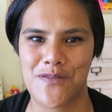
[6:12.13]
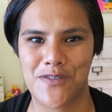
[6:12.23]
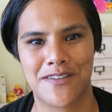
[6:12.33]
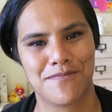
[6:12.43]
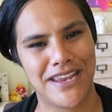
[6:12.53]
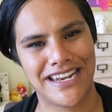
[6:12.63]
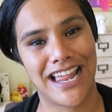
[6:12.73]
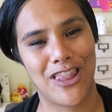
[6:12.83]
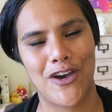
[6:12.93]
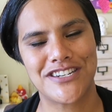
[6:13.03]
It would
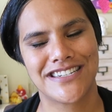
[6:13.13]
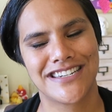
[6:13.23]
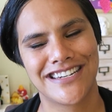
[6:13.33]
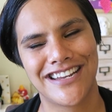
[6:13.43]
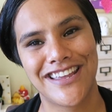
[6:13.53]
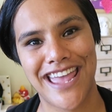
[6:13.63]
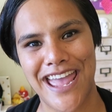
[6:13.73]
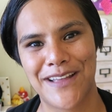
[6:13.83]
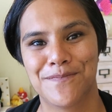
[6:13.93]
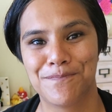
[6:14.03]
mean a lot.
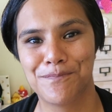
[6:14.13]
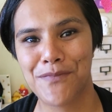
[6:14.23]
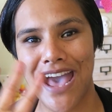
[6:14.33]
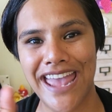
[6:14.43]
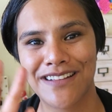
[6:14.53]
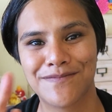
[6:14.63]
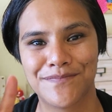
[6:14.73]
Okay, bye!